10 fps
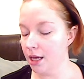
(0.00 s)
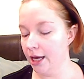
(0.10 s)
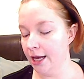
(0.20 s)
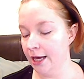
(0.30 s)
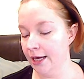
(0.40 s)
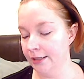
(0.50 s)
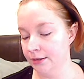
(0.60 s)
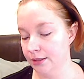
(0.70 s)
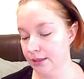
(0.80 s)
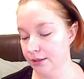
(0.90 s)

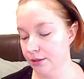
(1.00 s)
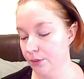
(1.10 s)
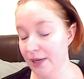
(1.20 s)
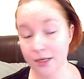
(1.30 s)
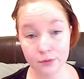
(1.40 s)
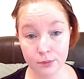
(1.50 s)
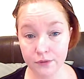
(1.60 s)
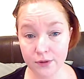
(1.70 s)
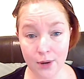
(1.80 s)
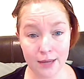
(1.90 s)
And they're makeup
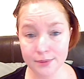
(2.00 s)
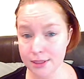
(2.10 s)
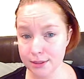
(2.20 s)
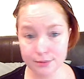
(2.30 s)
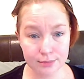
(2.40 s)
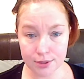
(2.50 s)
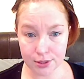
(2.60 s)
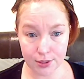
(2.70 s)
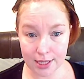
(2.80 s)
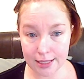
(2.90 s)
removing wipes. They're
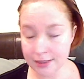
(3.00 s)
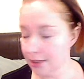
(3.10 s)
great.